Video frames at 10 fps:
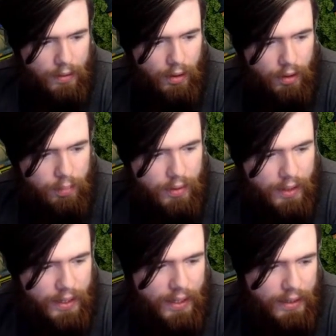How to
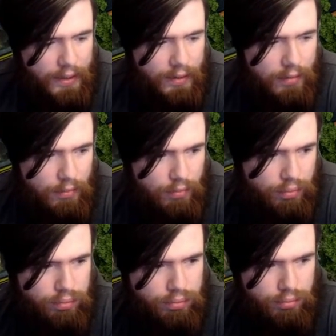play... Oh,
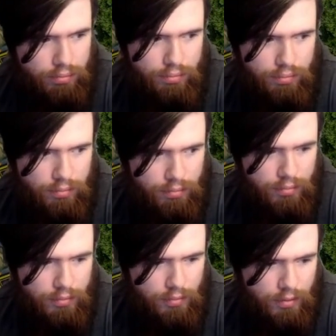
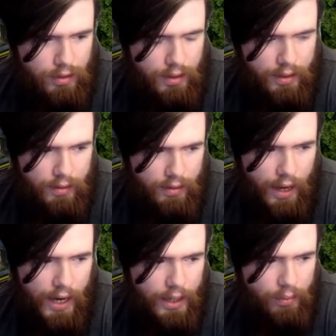oh,
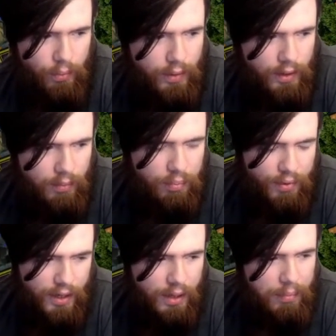I will bring up